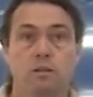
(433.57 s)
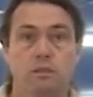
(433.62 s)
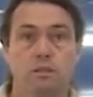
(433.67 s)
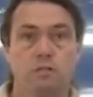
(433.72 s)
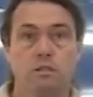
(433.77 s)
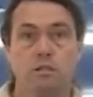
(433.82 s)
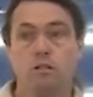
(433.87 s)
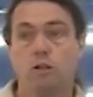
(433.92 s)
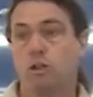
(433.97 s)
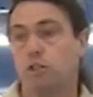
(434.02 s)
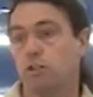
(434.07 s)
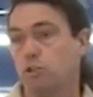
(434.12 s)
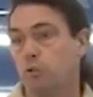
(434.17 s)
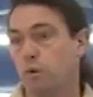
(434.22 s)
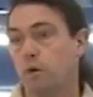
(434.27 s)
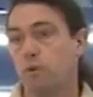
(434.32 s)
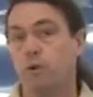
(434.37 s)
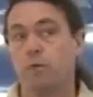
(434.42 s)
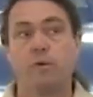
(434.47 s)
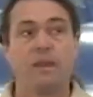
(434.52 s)
Does the dog
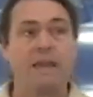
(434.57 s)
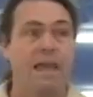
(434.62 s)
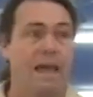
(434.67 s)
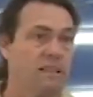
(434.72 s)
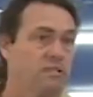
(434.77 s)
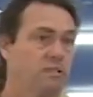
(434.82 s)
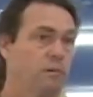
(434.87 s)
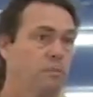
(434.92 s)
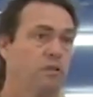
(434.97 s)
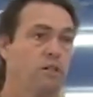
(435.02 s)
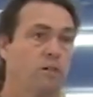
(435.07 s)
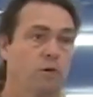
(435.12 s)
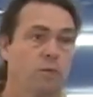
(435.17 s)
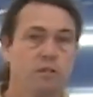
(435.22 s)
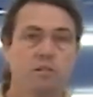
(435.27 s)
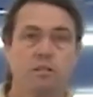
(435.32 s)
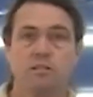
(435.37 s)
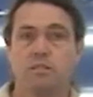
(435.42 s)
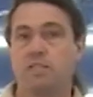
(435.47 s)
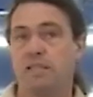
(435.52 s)
do it when we ask him to do
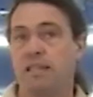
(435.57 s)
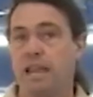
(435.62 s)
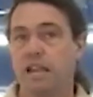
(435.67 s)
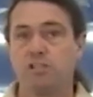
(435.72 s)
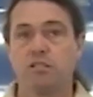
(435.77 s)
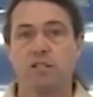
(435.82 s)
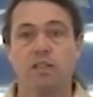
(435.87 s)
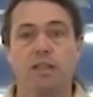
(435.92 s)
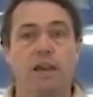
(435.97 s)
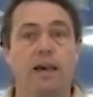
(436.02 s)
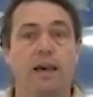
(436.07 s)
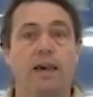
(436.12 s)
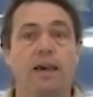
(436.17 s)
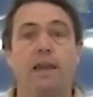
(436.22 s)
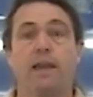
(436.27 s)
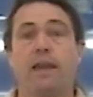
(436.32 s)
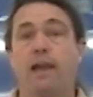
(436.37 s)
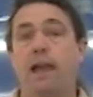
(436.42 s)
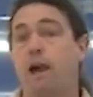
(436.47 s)
it? Does he catch the guy?